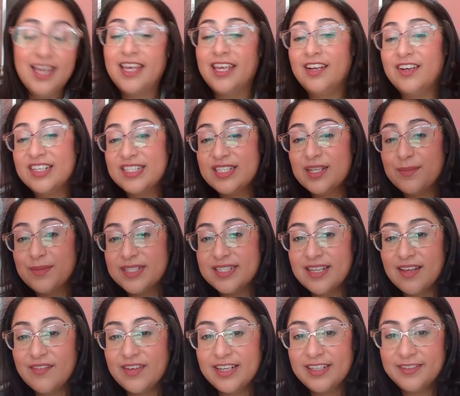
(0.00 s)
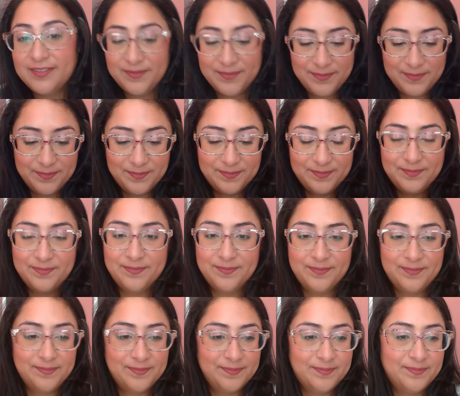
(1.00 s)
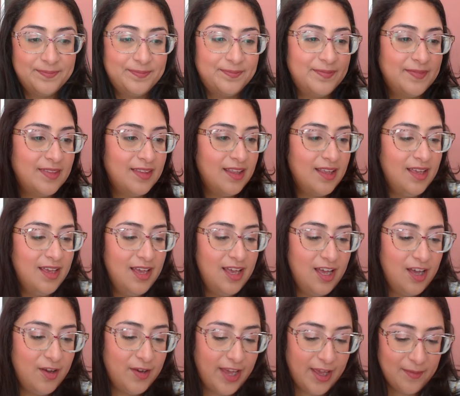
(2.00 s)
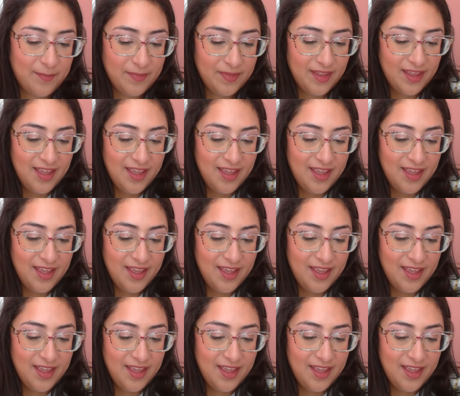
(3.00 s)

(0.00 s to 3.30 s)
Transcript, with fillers: here is number 7. Okay,